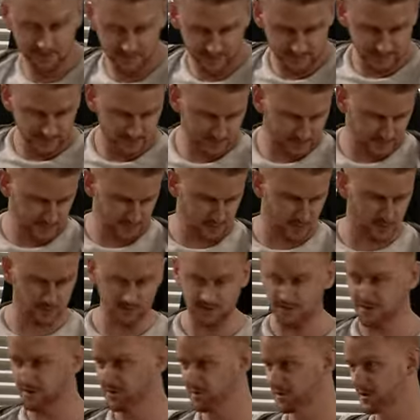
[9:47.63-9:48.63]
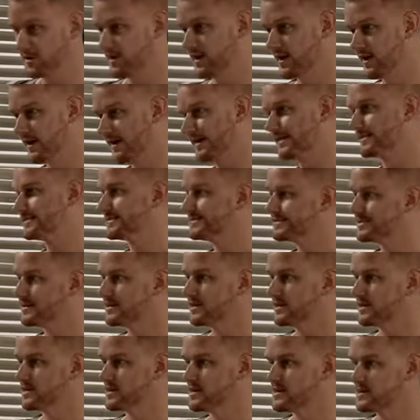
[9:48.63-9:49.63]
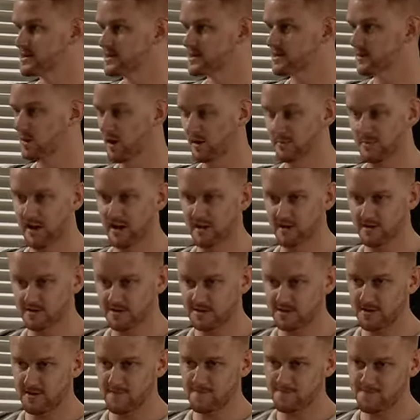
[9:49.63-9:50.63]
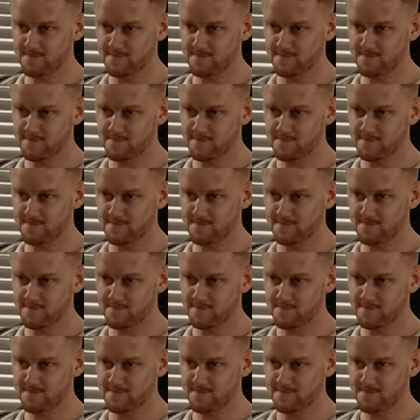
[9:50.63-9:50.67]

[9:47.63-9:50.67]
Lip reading: you've never been what we'd call, well-balanced.